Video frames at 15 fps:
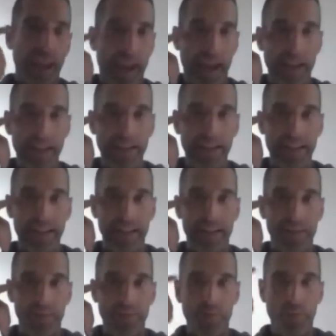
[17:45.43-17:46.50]
And
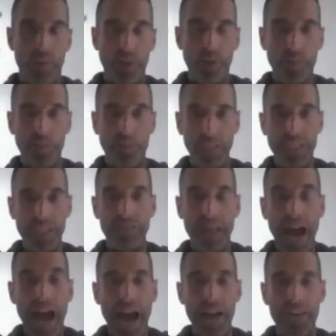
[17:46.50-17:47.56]
when you believe
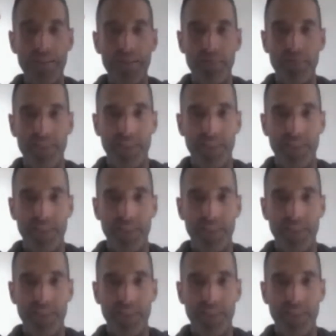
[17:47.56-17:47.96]
that,